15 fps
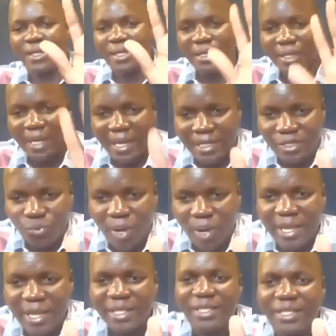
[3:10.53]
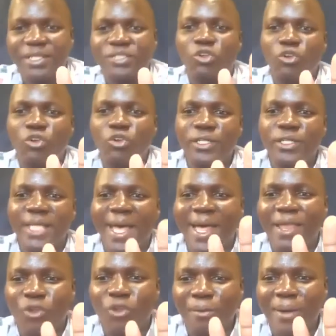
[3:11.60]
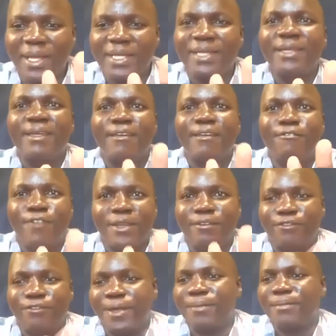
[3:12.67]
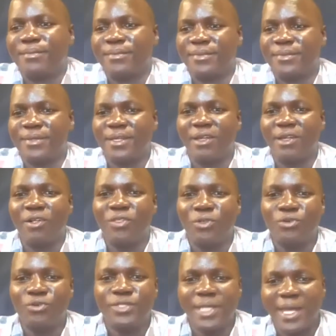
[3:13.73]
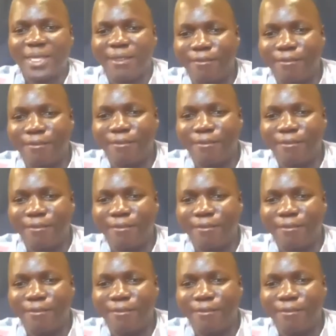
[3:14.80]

The last one, solids are normally very firm. Those are the